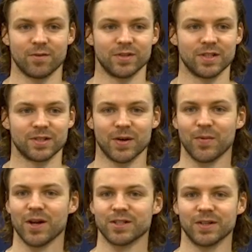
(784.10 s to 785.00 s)
really started
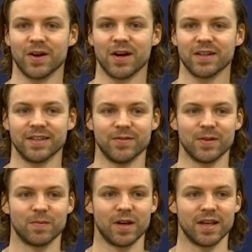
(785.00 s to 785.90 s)
watching hockey
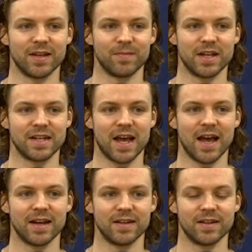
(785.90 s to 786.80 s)
with my
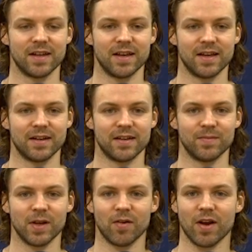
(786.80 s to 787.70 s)
dad and
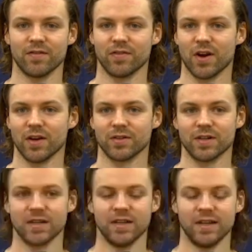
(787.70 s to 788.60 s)
my grandfather
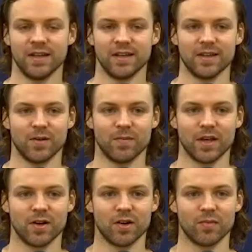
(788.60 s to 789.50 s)
and, you know, my
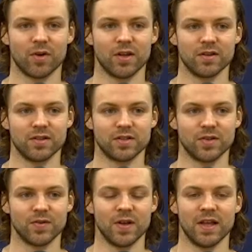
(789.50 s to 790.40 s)
younger brother.
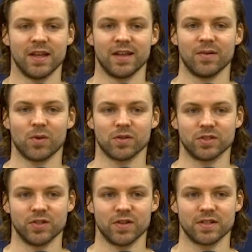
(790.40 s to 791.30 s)
So World
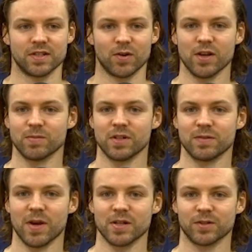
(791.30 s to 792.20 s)
Juniors has always been
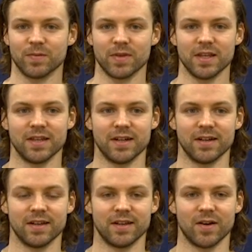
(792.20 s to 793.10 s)
special to me
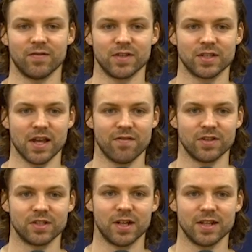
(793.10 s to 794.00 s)
and obviously having
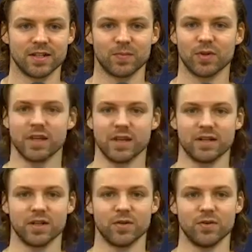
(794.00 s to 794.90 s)
the chance to play in
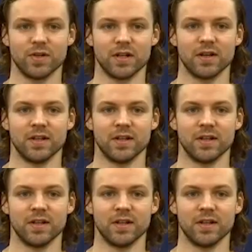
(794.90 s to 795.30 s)
two and